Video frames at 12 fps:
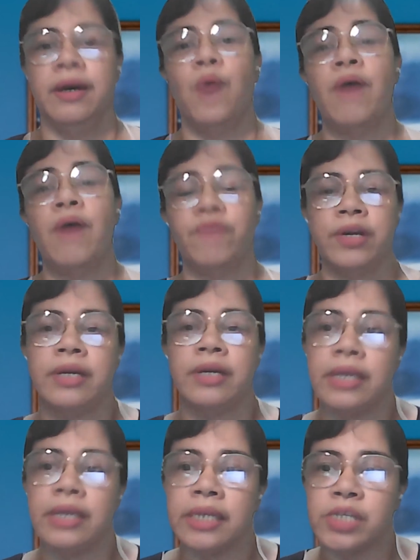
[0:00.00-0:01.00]
However,
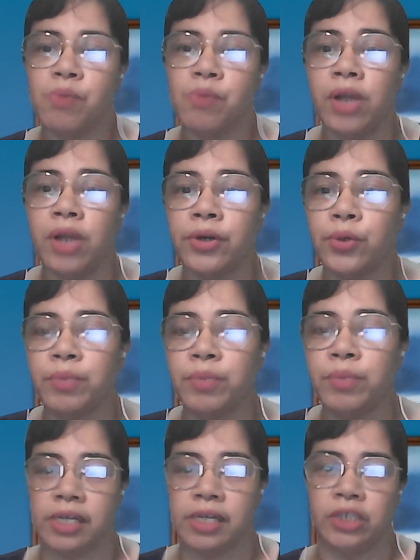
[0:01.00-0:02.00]
in the smaller group
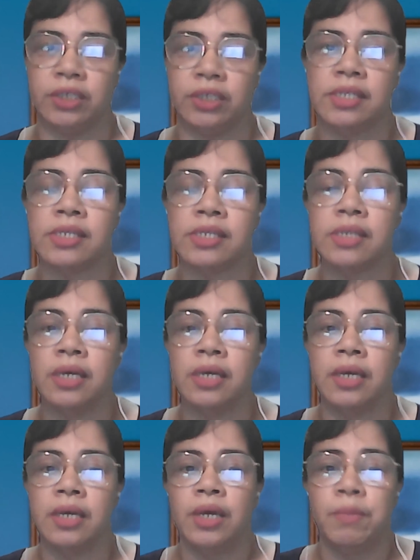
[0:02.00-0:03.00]
discussions,
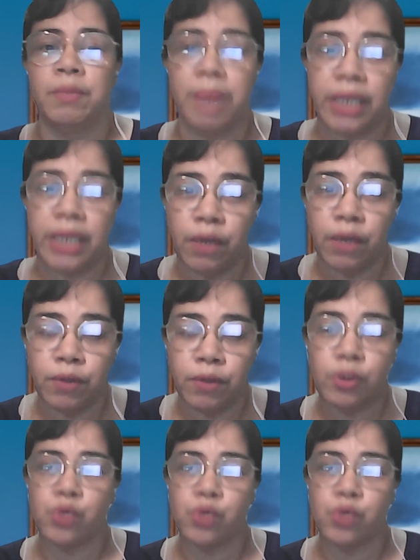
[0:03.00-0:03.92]
many of those who